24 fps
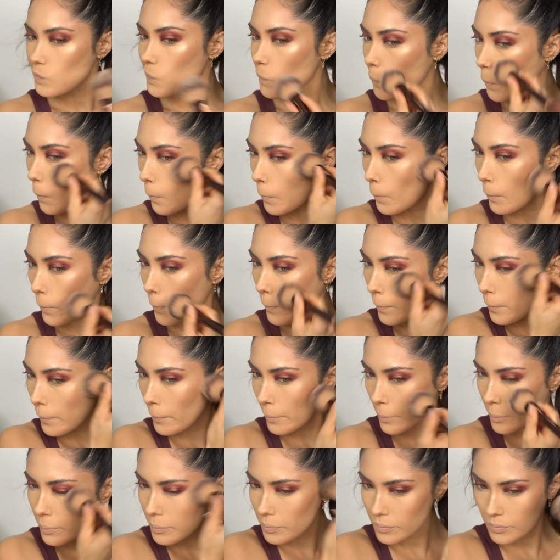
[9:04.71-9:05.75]
my favorite
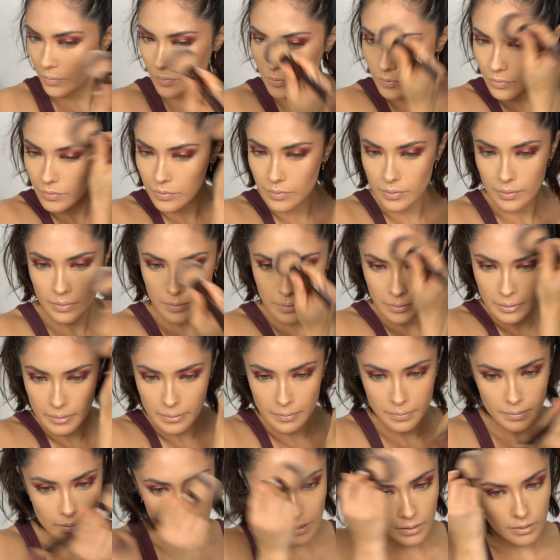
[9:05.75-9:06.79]
Hourglass brush, I'm just
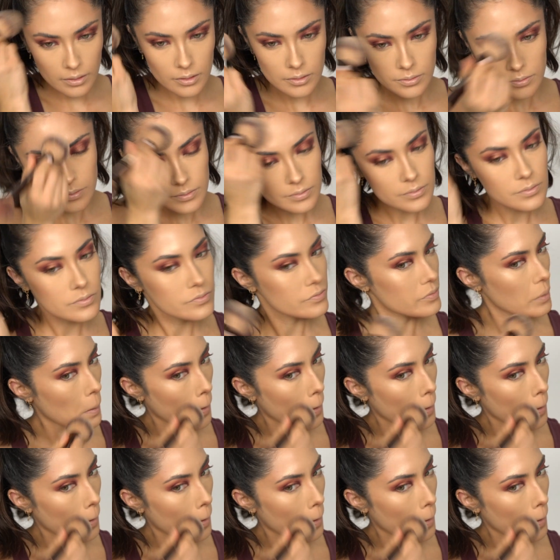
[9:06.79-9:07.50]
gonna buff this out.